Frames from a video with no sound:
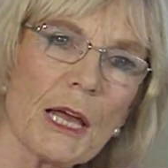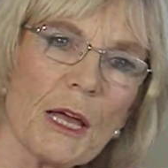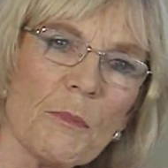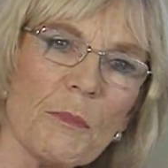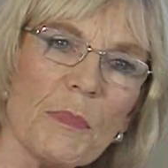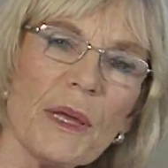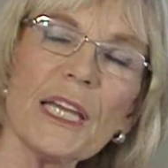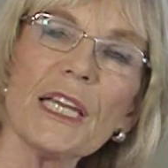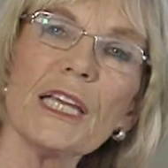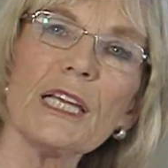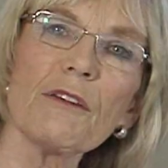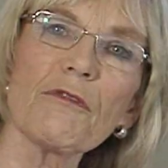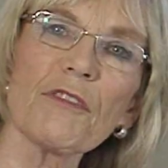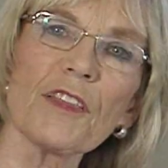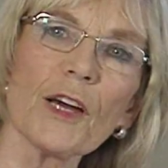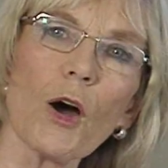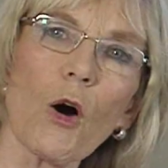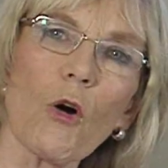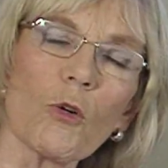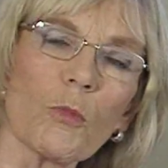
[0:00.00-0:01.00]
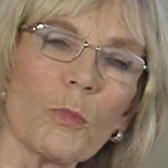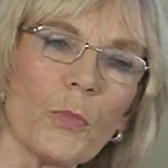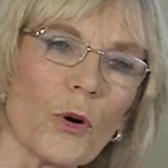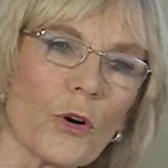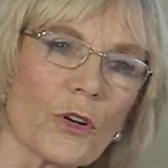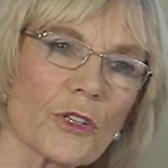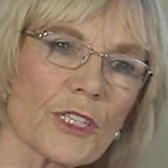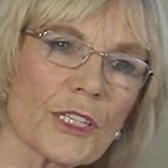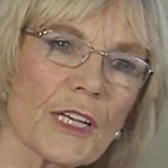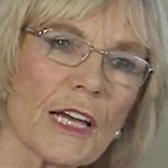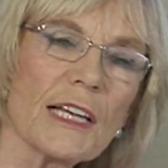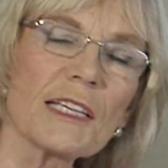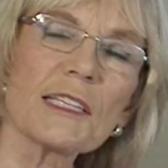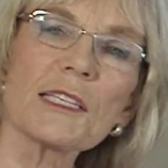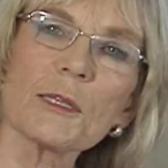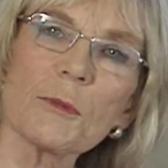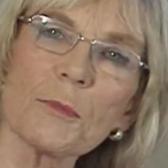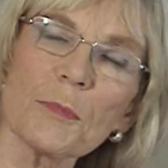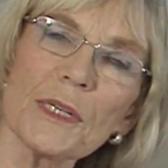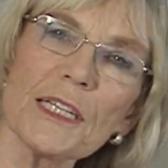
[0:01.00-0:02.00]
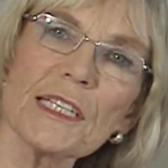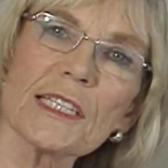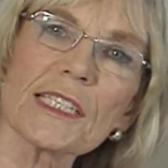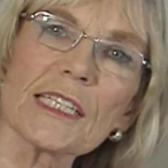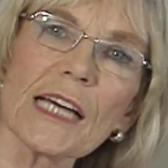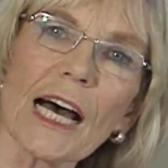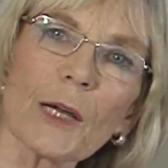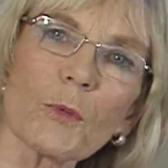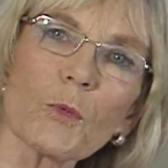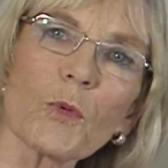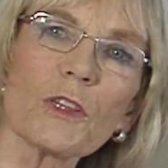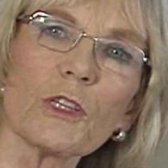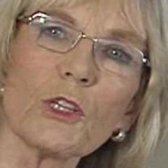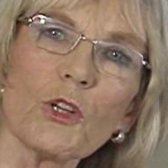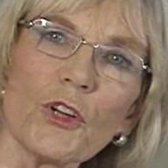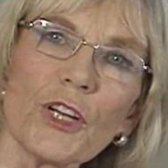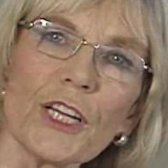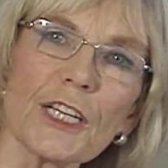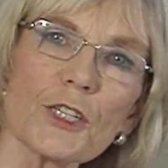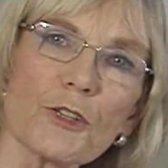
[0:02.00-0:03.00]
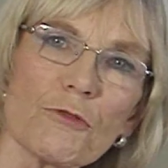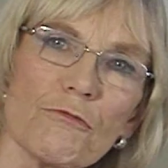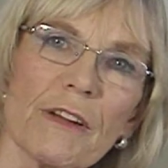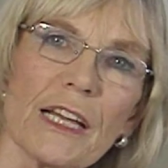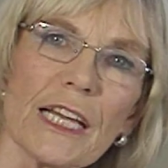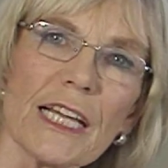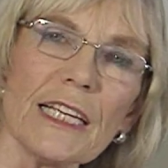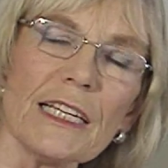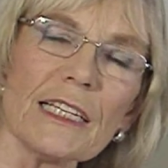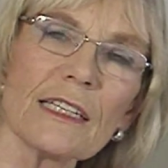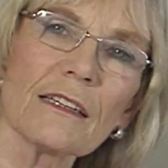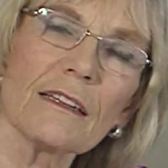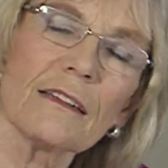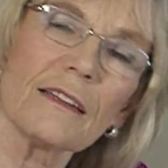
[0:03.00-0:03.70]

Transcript: many of the old books simply start with learning to read.